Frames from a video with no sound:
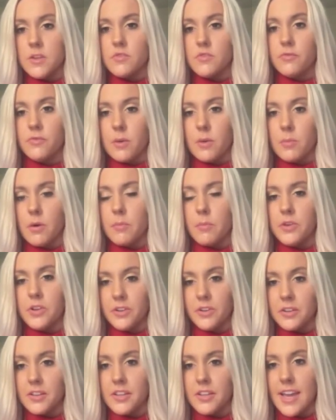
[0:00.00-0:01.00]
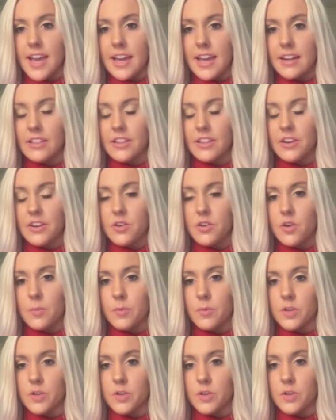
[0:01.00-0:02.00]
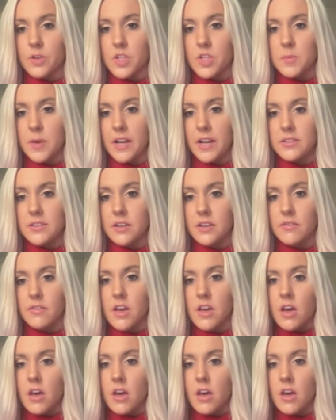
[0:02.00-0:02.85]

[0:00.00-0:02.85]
But from a purely analytical perspective,